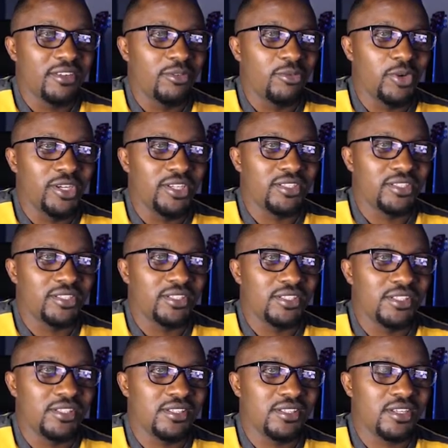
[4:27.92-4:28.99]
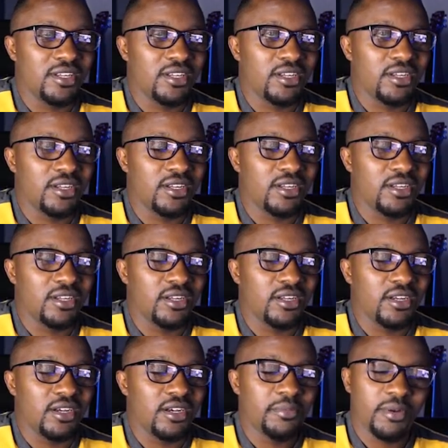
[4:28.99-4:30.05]
Wait, is
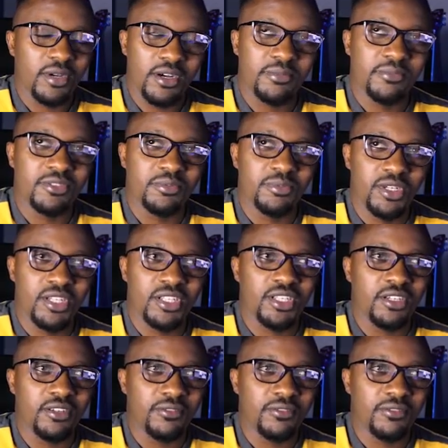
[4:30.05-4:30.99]
upper arm smaller than the